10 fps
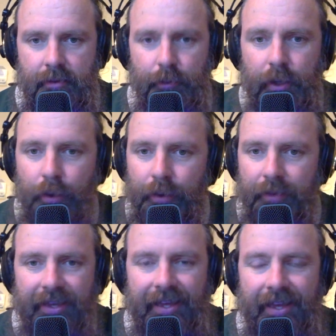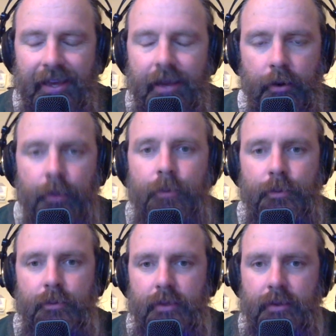We don't even get
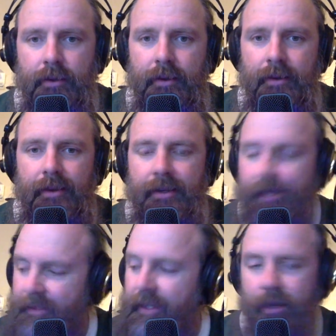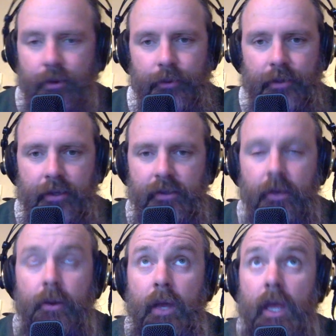cold. It doesn't get cold here,
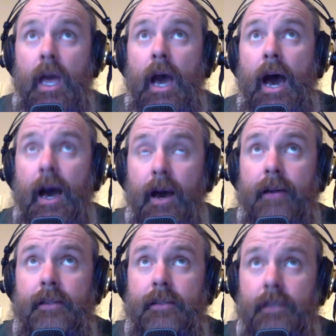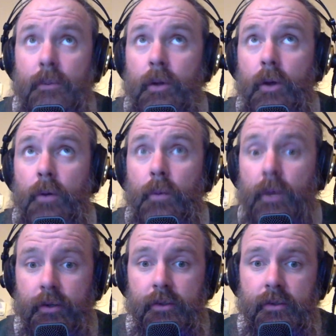so I honestly will go
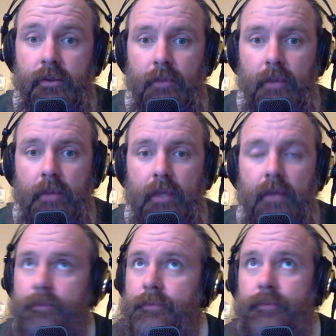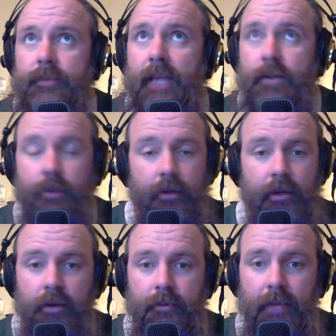winters, maybe not
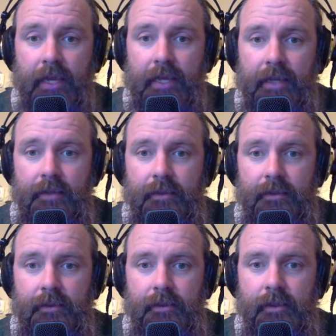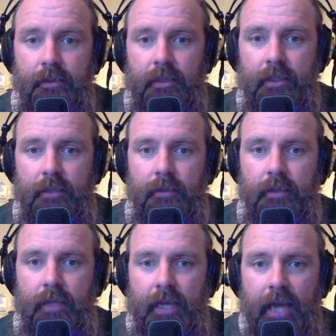turning on my heat. It's
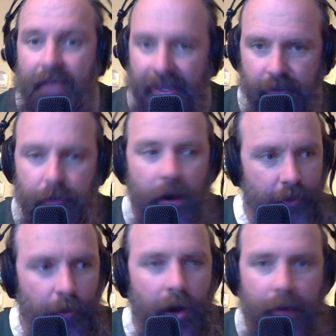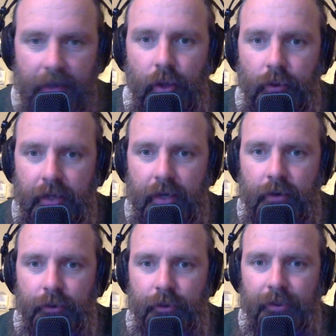unbelievable. And that's probably why I'm the lonely
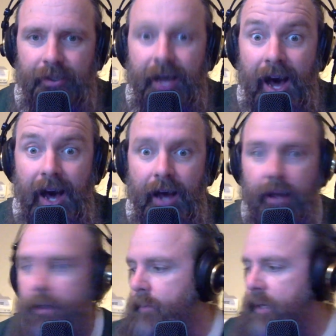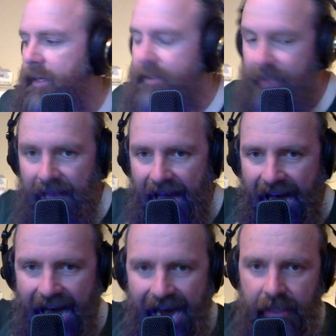uncle. Ha ha! Because
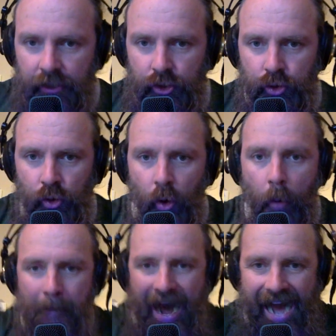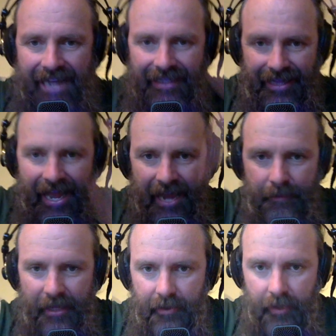I control my
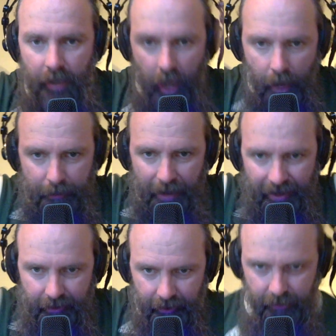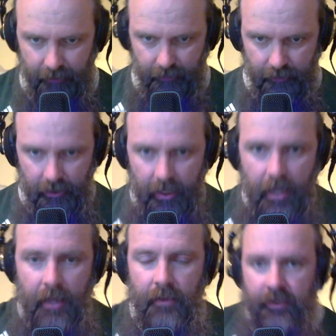climate up in my cut.
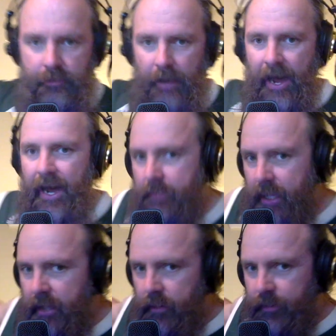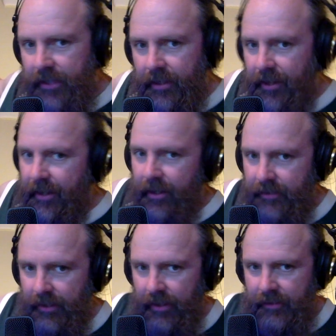This behind me, you see that? You
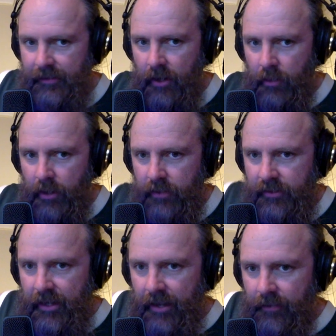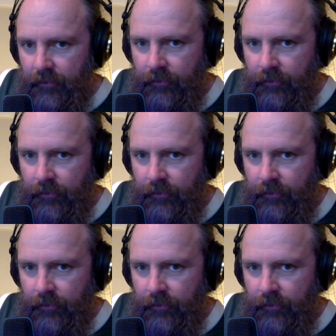see that stairwell? You see that?